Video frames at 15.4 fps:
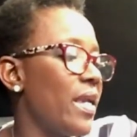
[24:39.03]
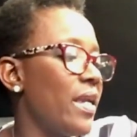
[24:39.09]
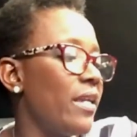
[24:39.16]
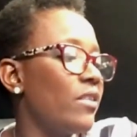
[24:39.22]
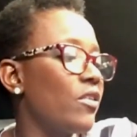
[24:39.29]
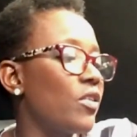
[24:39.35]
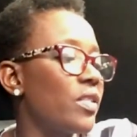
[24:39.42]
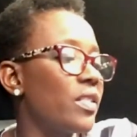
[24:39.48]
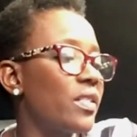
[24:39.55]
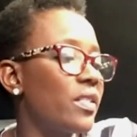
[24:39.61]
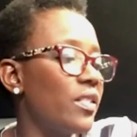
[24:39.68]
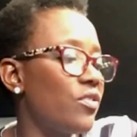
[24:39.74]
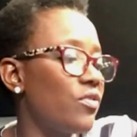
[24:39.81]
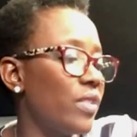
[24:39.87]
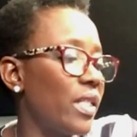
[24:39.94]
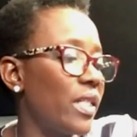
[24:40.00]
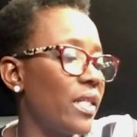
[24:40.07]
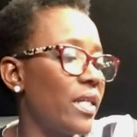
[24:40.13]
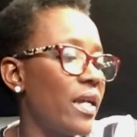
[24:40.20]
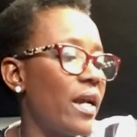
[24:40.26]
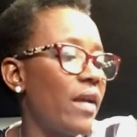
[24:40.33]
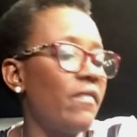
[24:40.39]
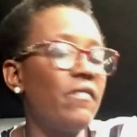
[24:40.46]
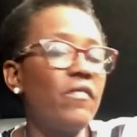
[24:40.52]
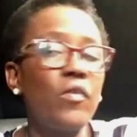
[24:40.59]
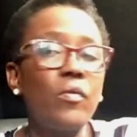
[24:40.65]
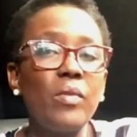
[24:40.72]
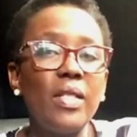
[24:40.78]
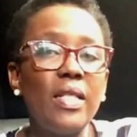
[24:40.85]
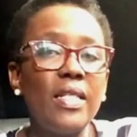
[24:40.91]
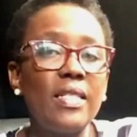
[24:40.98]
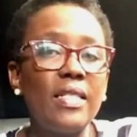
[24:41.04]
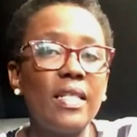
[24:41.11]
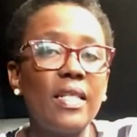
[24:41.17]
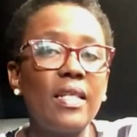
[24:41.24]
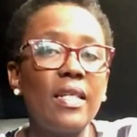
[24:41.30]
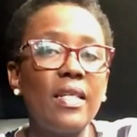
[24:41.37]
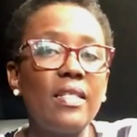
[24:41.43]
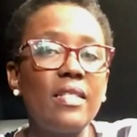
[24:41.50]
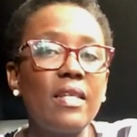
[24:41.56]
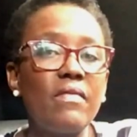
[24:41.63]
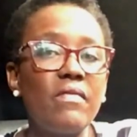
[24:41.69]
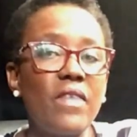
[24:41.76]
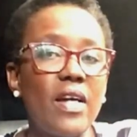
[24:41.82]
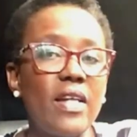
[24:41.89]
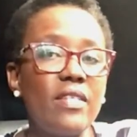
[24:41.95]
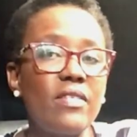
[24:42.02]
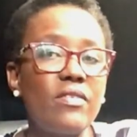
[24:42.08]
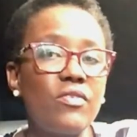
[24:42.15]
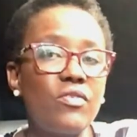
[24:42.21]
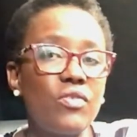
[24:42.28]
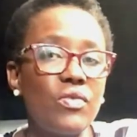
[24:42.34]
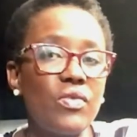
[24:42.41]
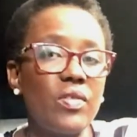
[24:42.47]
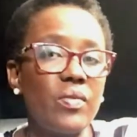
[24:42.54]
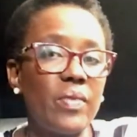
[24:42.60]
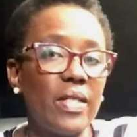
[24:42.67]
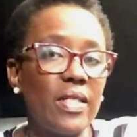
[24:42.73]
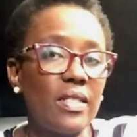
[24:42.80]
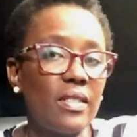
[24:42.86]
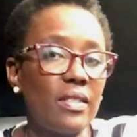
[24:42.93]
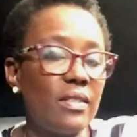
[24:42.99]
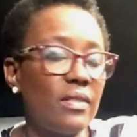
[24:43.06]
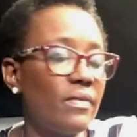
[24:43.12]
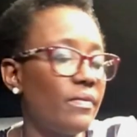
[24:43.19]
in considering and formulating its advice to the President.